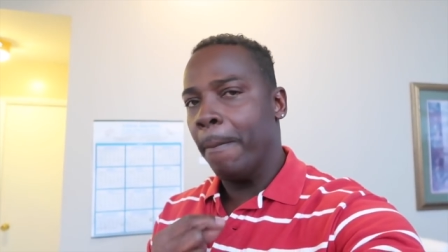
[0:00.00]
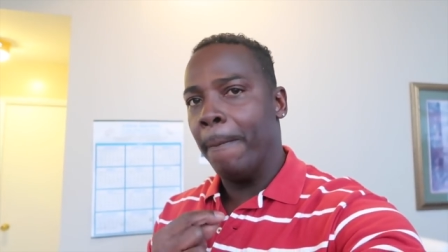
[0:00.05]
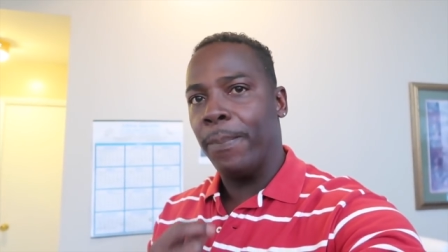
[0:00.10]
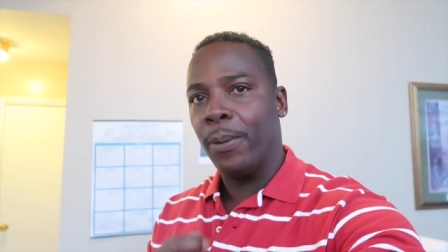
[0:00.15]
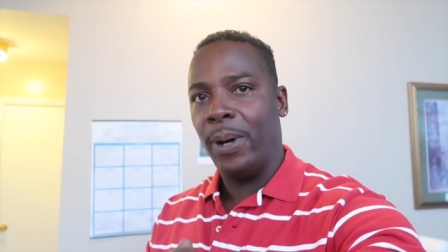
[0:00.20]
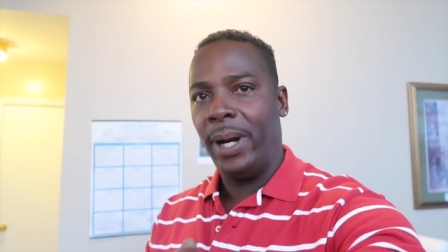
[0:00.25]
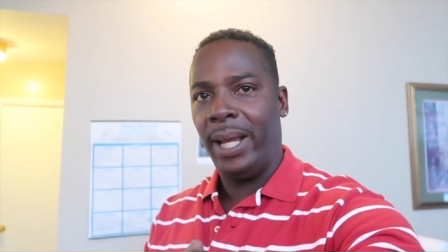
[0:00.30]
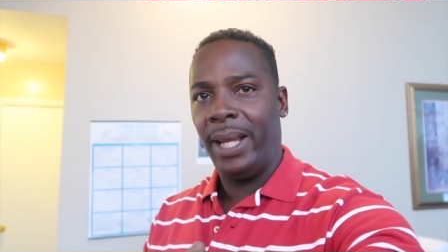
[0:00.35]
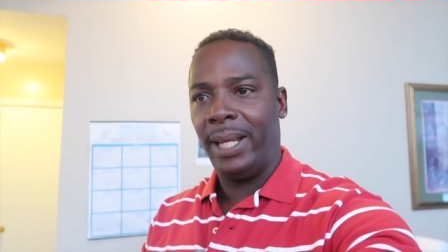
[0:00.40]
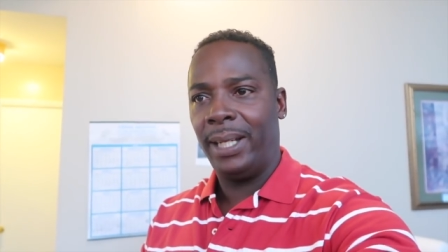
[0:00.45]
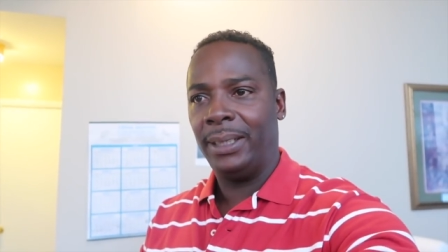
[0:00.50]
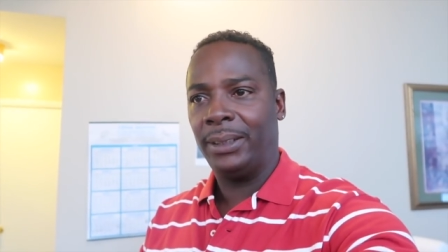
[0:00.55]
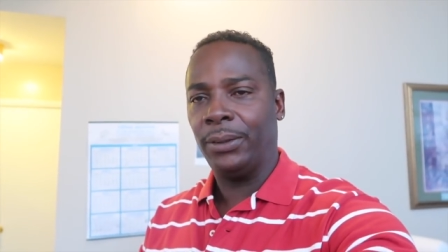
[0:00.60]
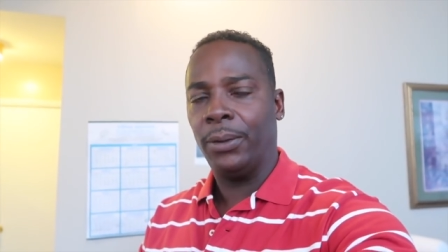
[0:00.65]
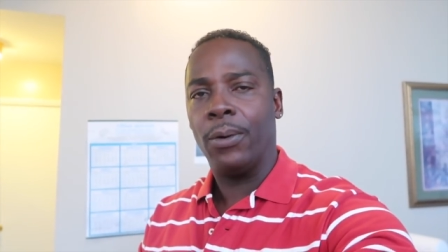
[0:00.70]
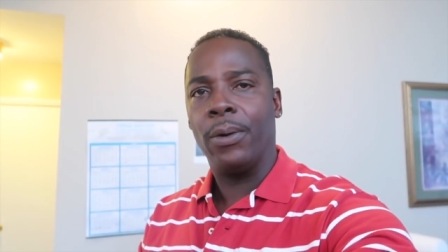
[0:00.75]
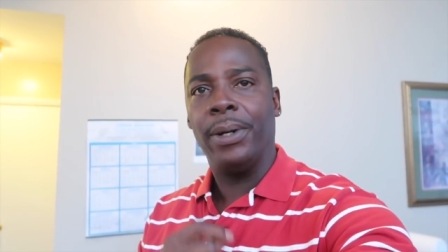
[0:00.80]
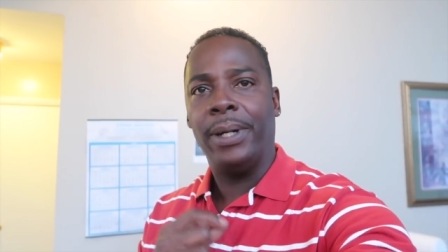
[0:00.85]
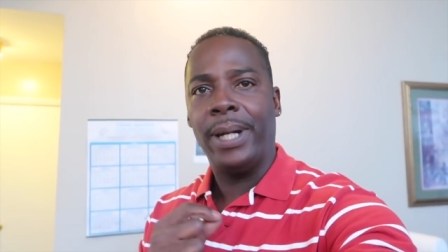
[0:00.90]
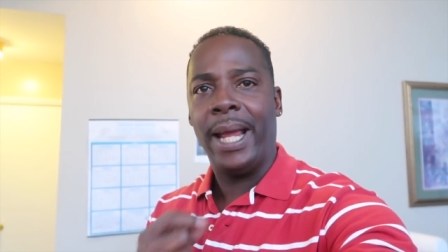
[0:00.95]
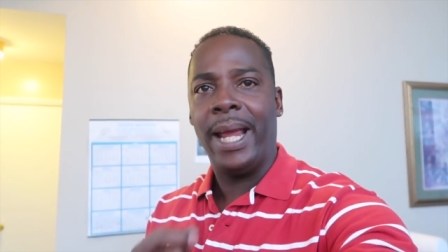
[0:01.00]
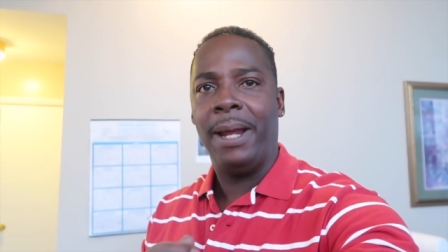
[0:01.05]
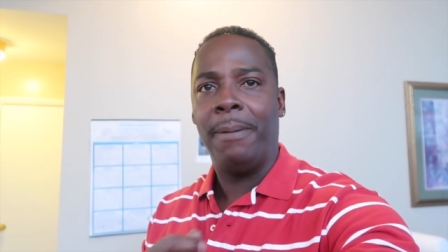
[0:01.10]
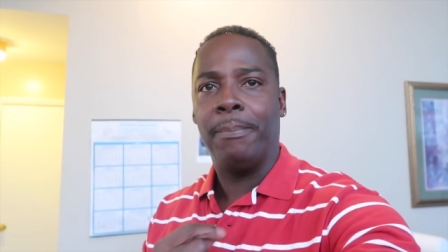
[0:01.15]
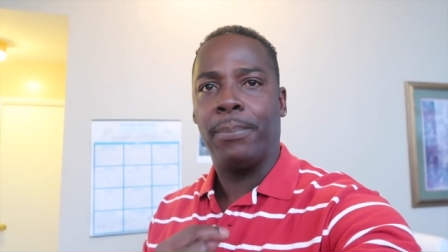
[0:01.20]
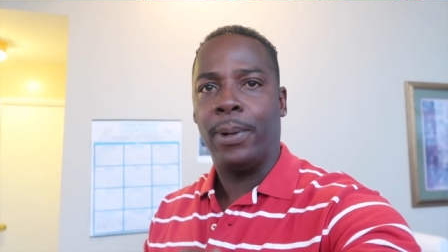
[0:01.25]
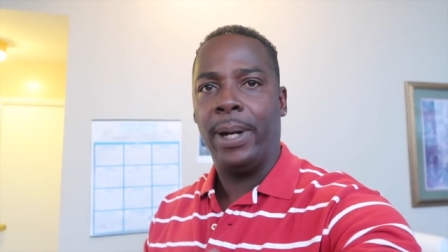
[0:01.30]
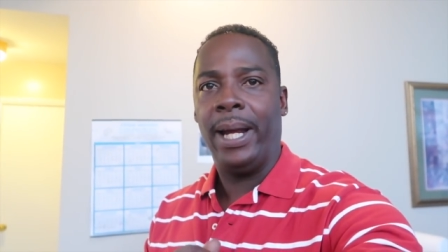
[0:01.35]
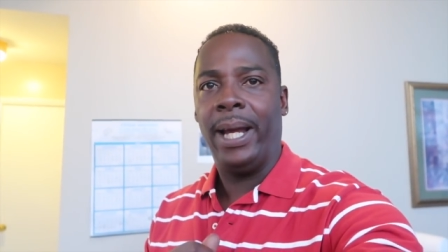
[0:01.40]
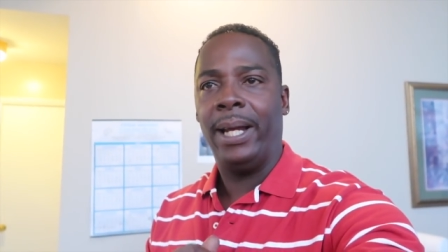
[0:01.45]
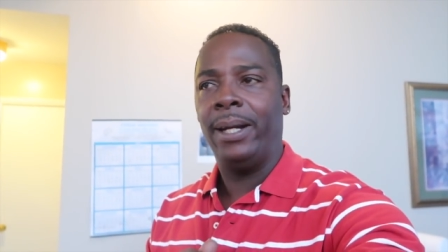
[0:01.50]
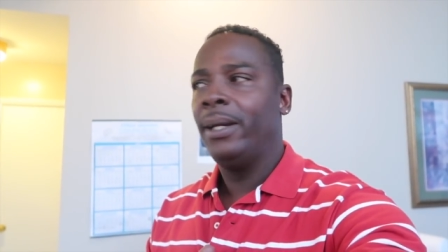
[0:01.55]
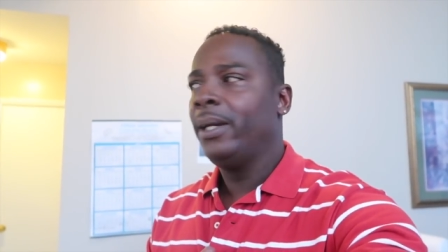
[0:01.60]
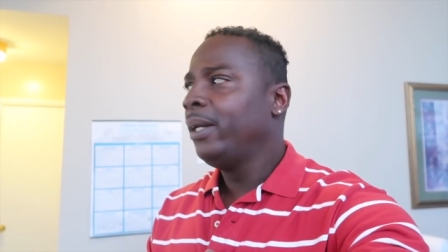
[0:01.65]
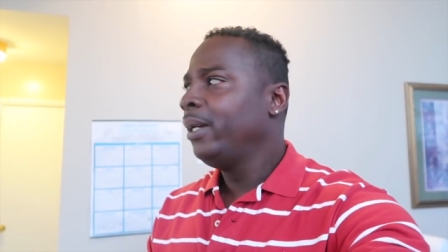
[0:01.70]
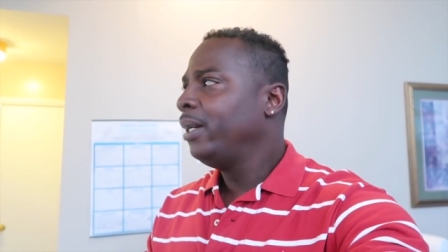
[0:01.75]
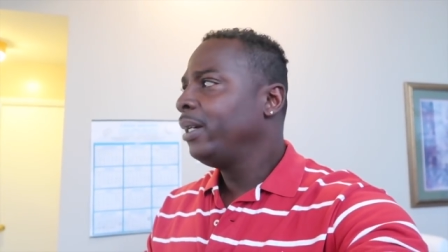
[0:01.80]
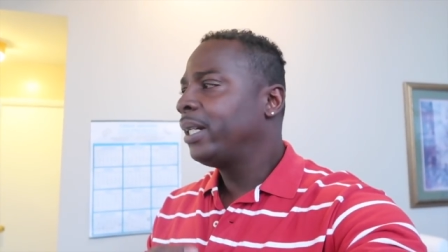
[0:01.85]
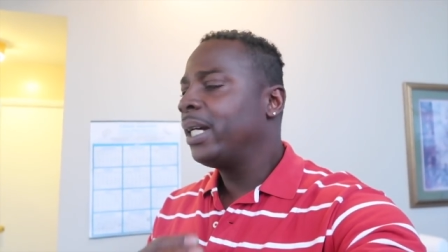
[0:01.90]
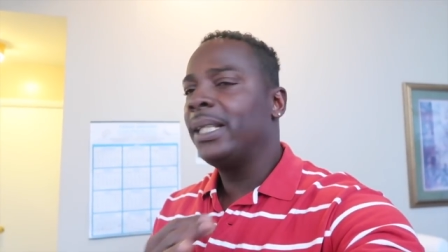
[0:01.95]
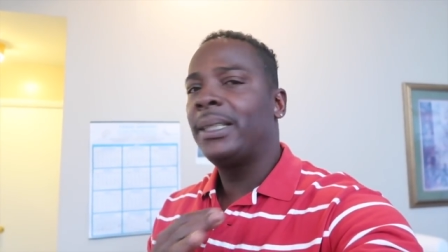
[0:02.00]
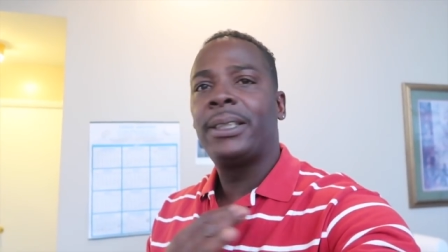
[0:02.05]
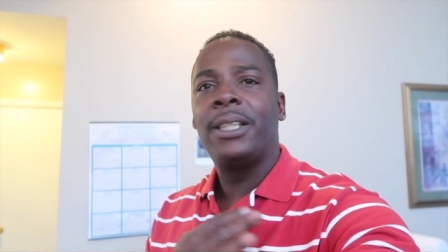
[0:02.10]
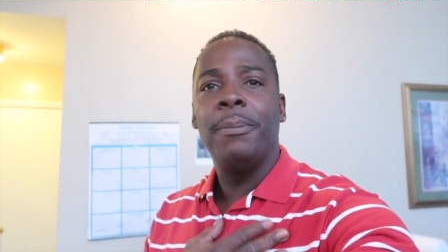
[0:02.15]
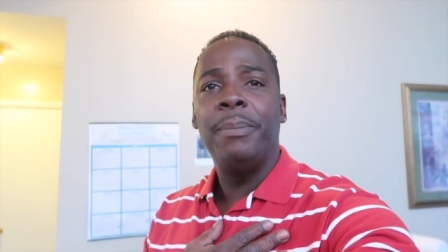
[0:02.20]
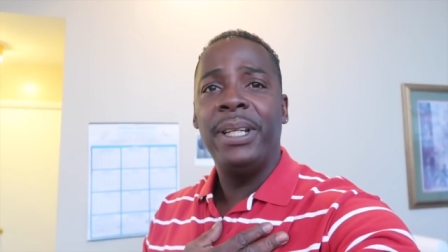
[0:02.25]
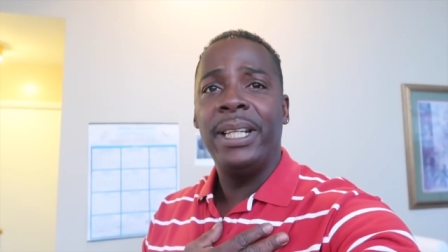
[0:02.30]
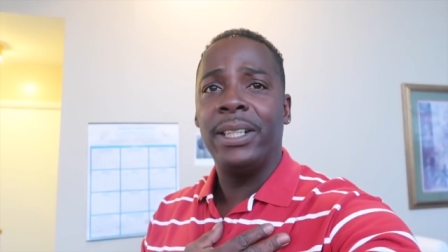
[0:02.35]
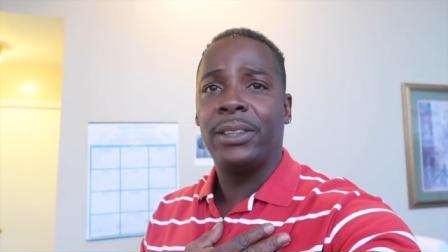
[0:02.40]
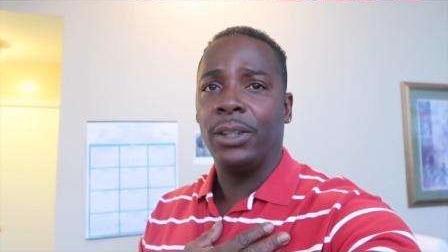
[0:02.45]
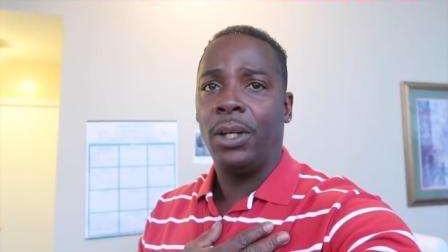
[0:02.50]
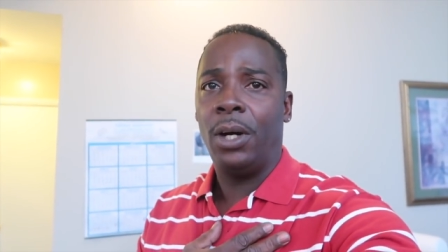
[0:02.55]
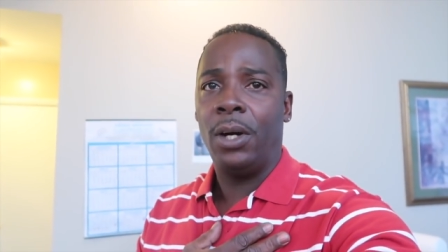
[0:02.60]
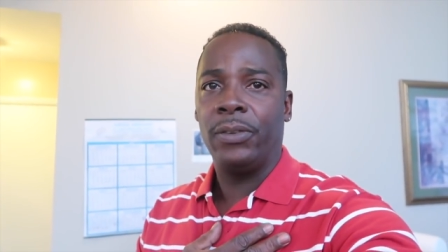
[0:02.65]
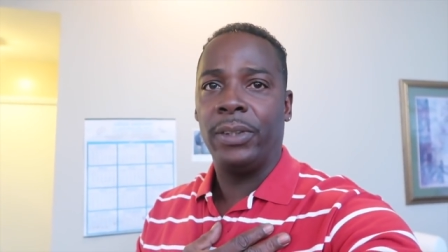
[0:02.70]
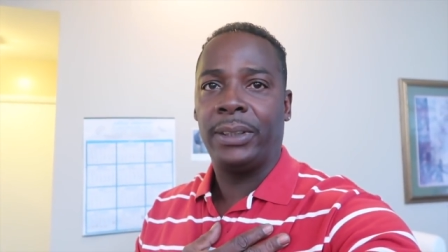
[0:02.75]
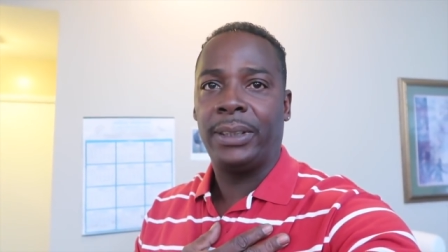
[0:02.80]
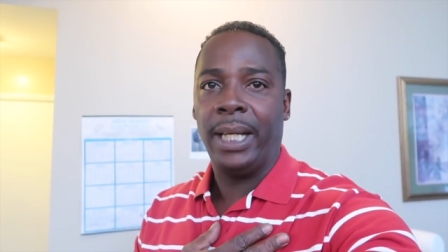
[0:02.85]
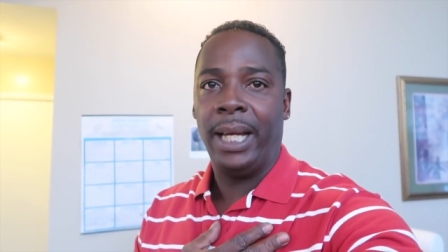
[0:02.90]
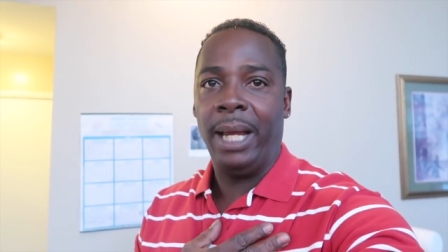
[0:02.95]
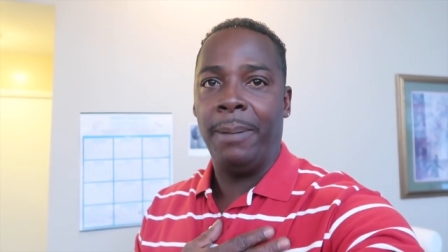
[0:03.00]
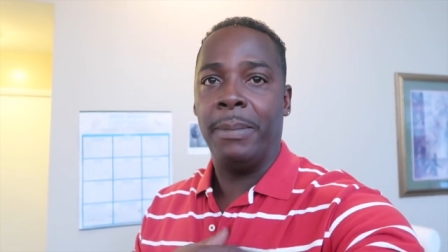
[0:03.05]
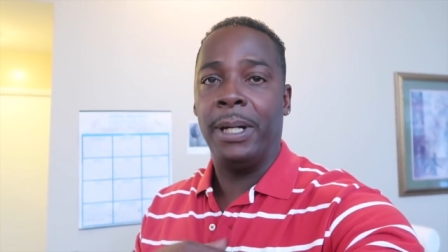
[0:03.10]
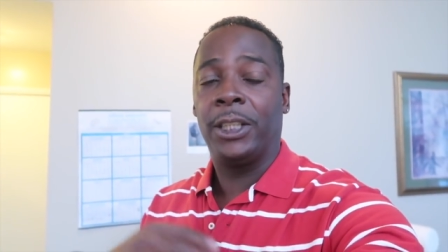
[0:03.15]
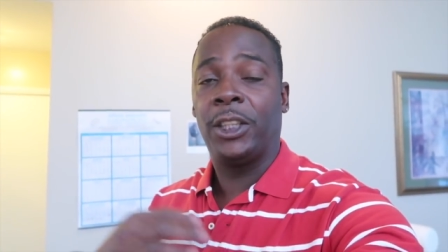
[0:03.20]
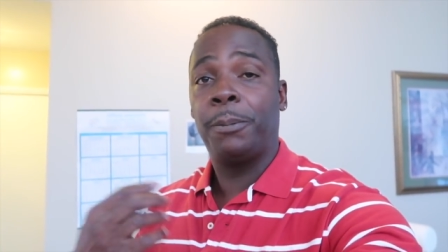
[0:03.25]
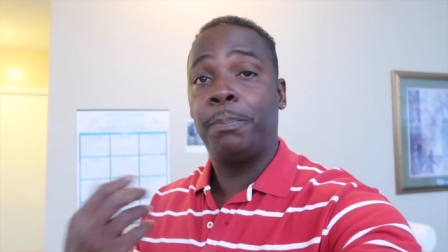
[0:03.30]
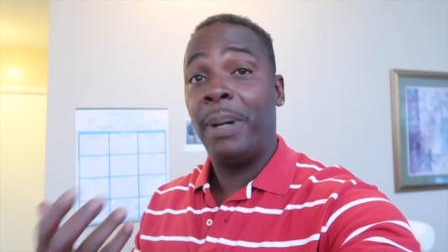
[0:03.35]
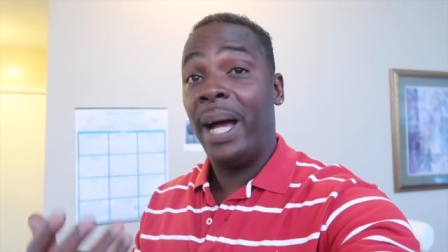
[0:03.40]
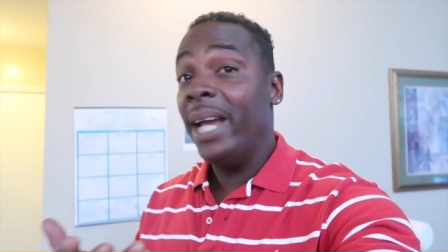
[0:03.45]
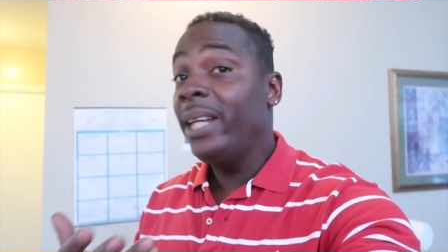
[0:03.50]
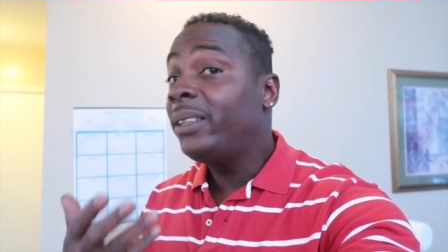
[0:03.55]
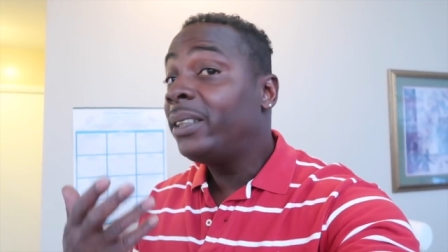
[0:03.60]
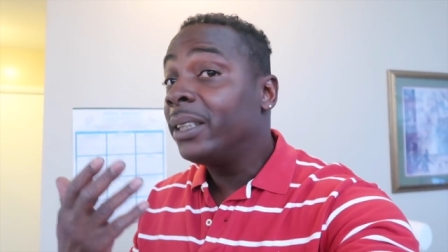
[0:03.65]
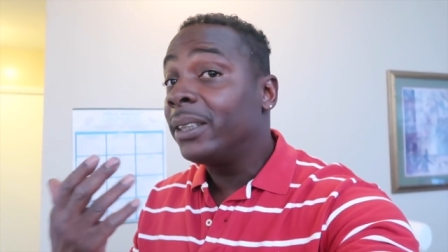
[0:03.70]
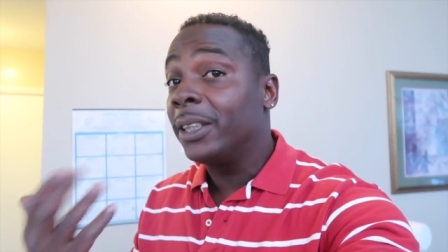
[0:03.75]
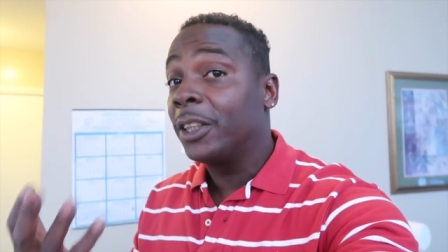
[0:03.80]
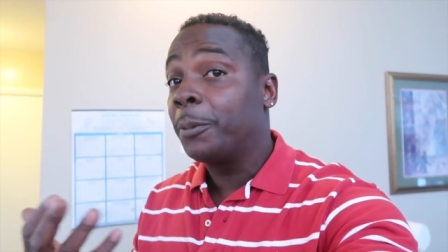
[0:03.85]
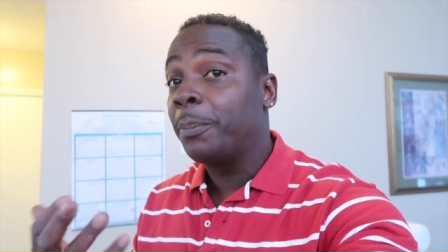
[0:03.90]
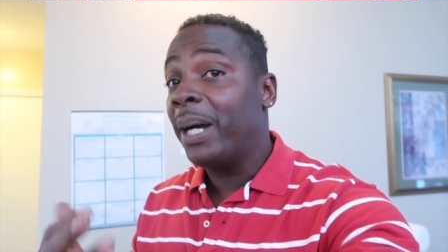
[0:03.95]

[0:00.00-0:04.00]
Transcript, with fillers: brands or name brand because to me it's all the same a spice is a